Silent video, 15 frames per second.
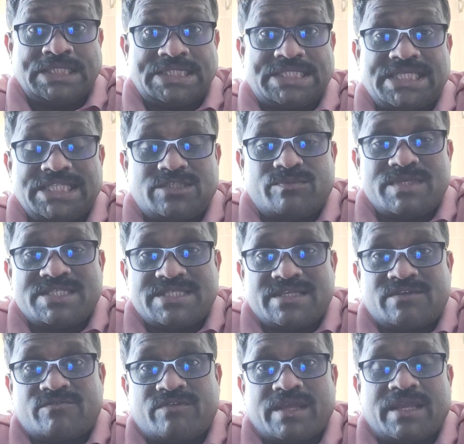teeth
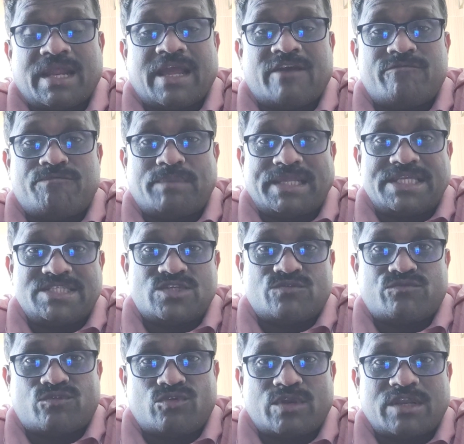missing where I have placed
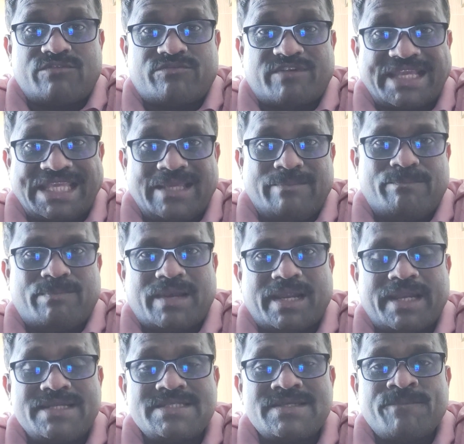4 or 5
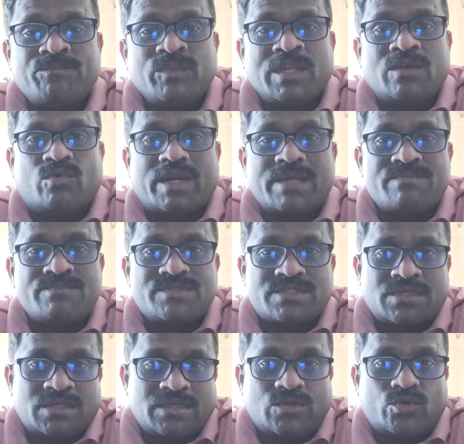implants, what I'm
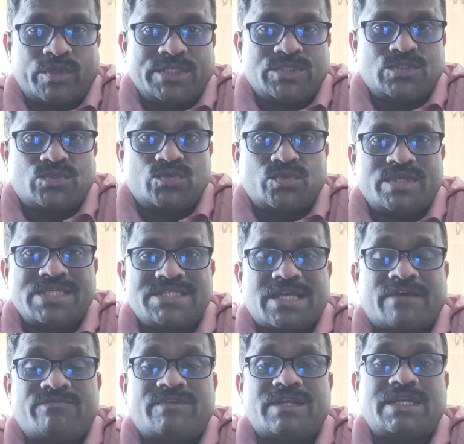going to do is,
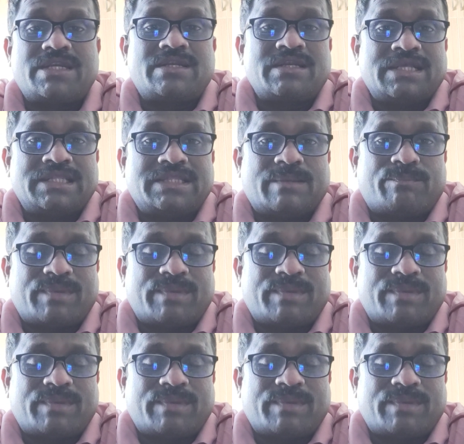after the